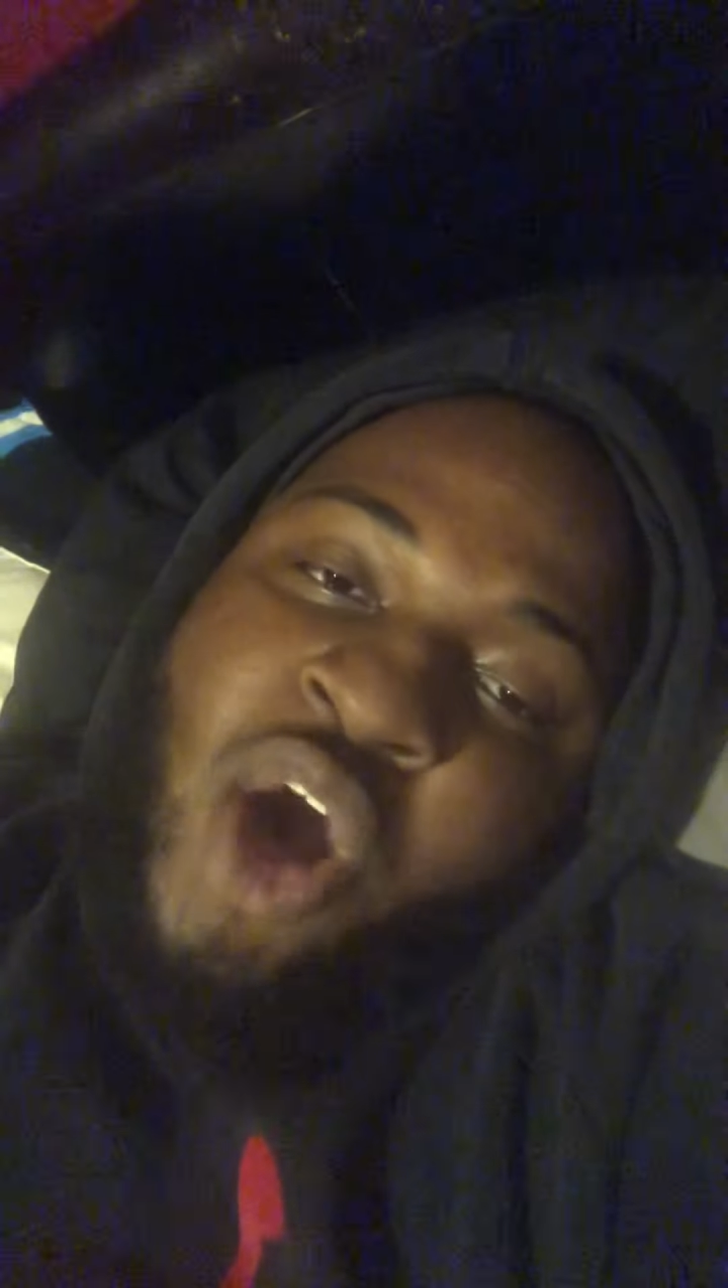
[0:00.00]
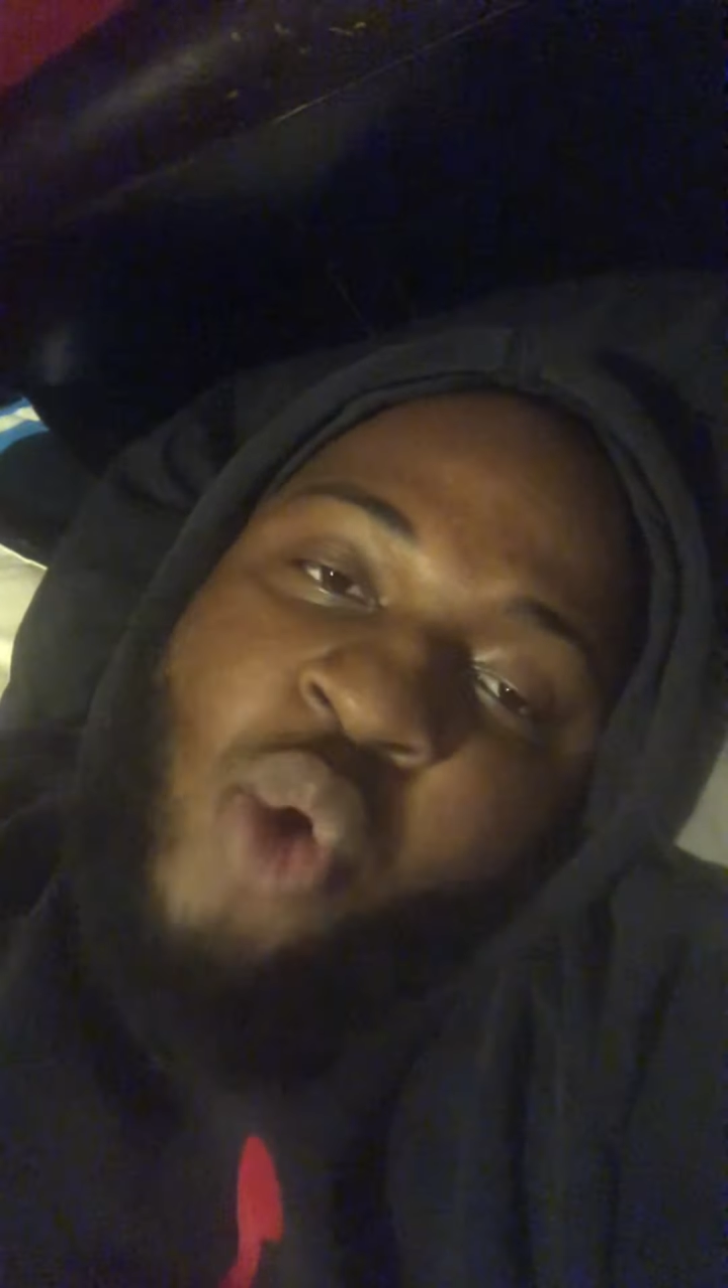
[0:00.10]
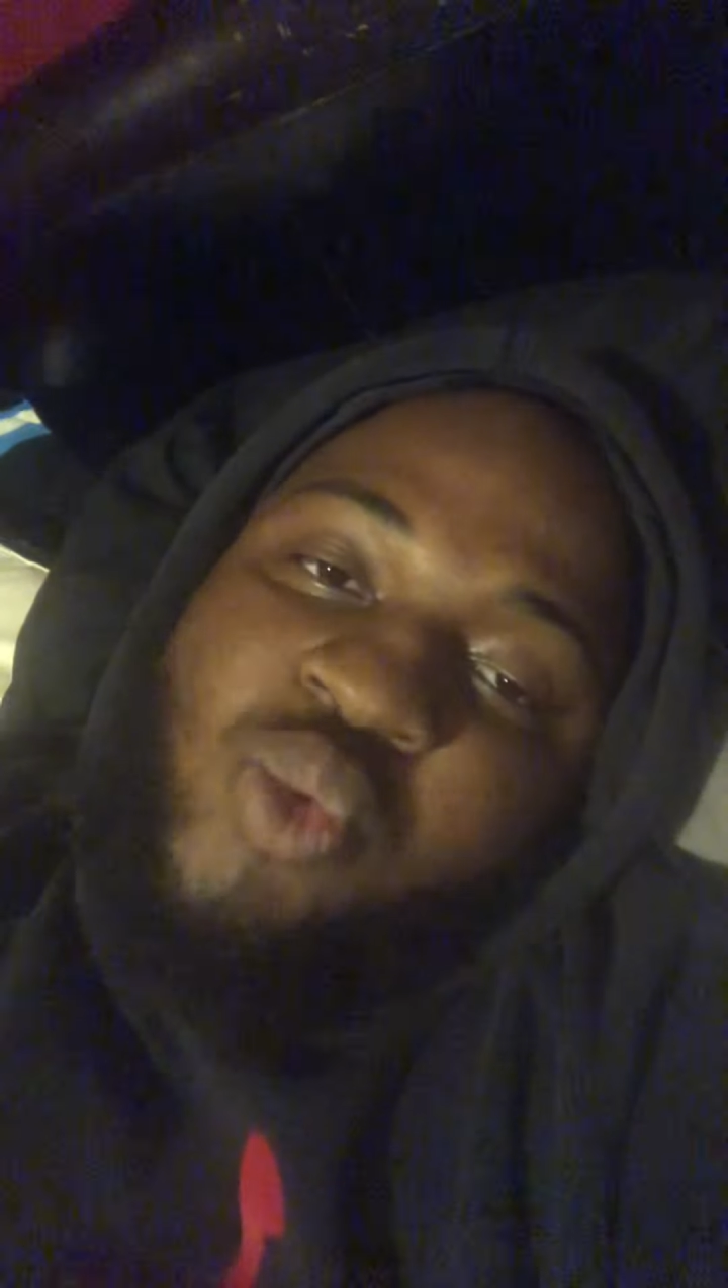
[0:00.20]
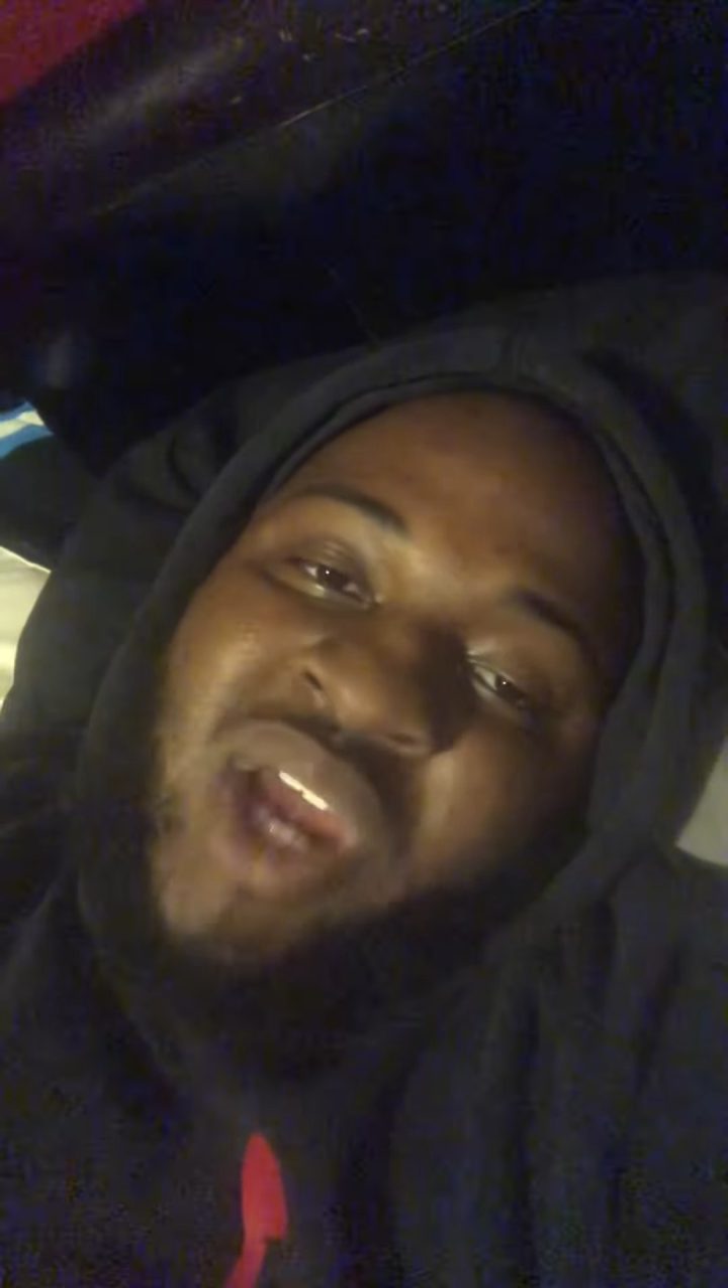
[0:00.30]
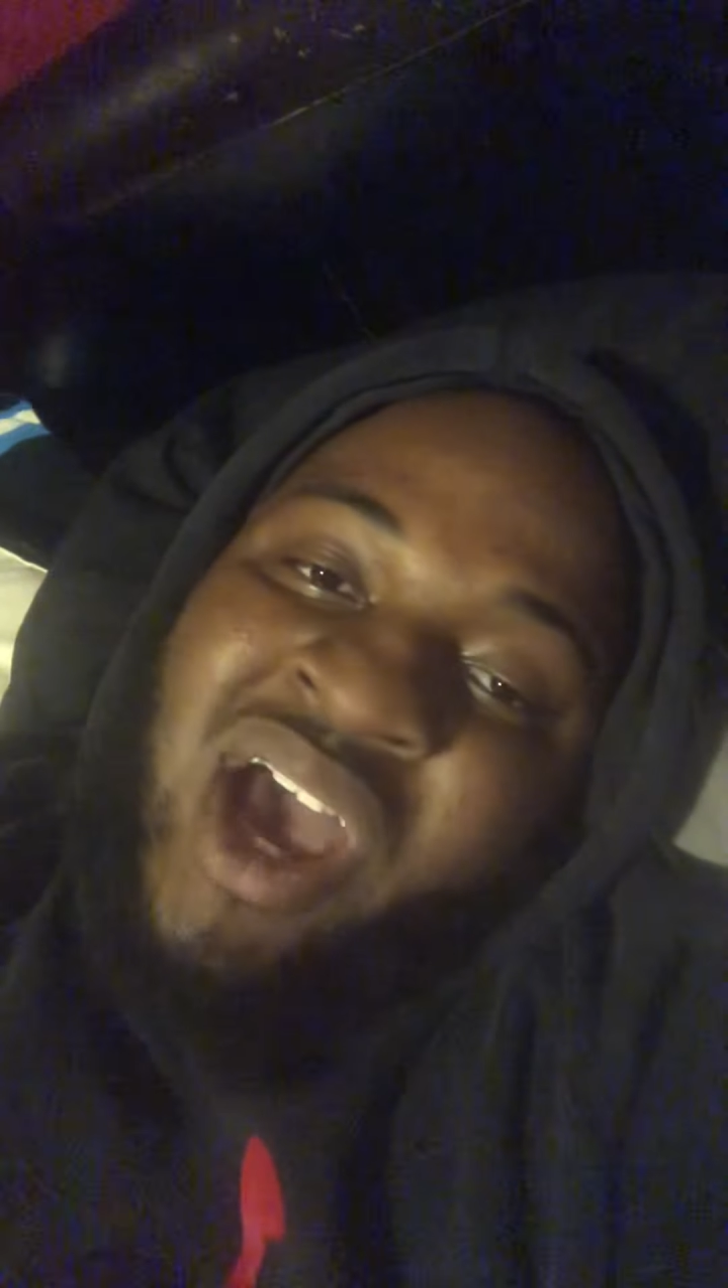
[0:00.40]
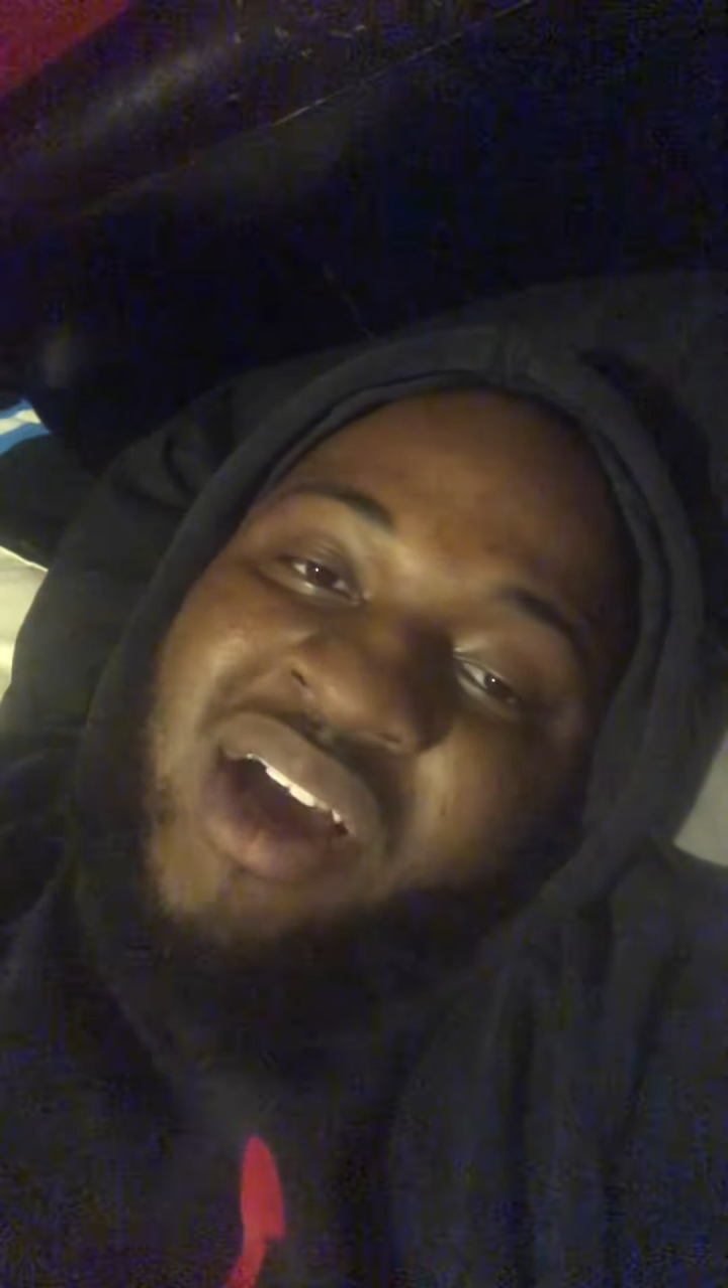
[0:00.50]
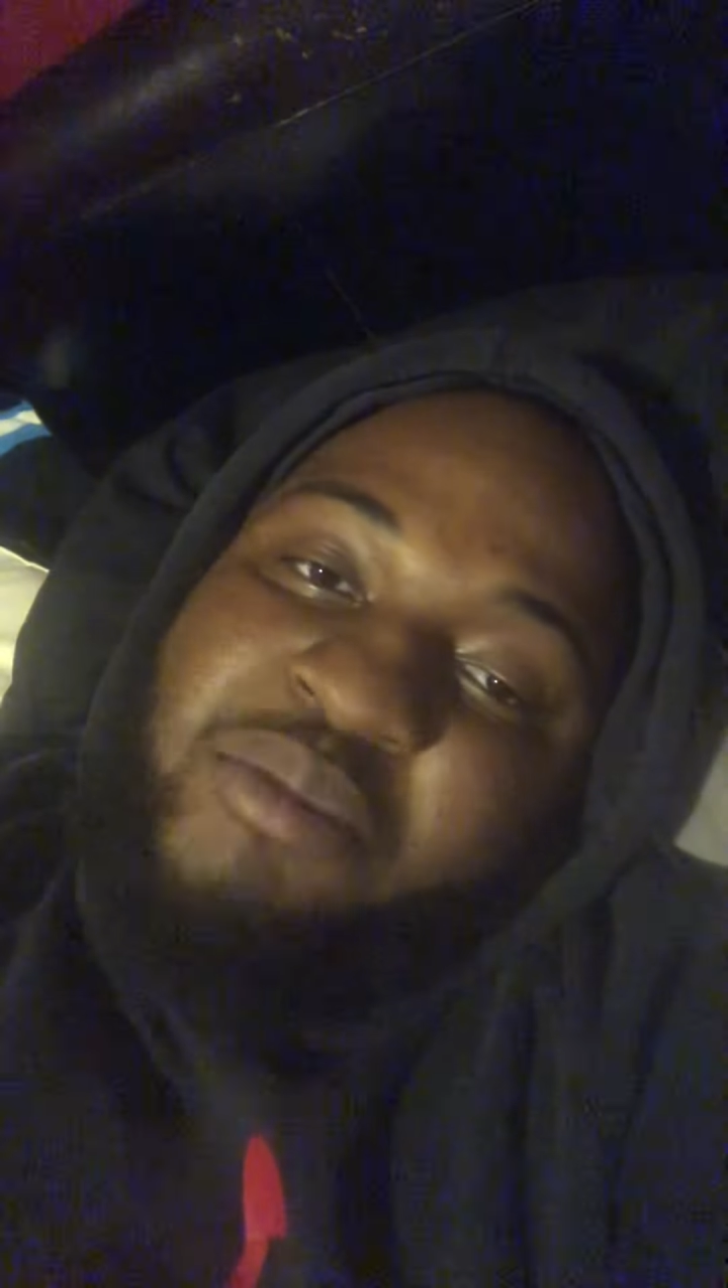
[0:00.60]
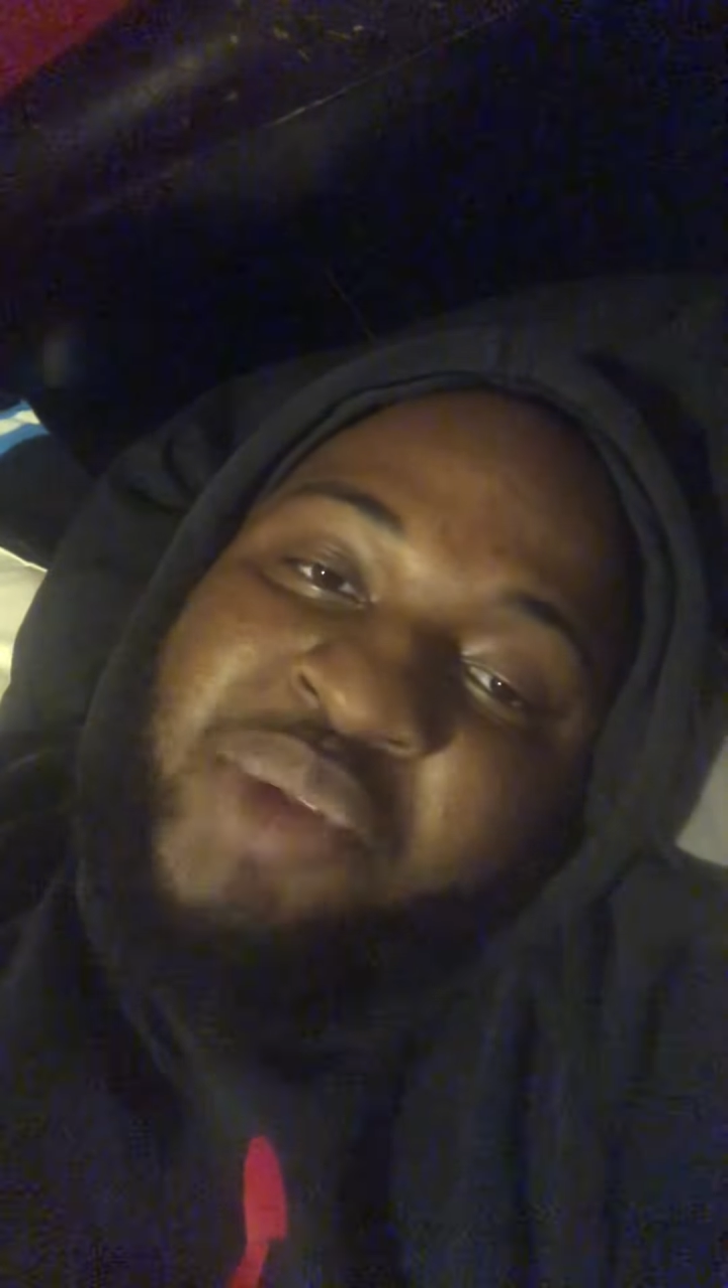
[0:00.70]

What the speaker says: Kodak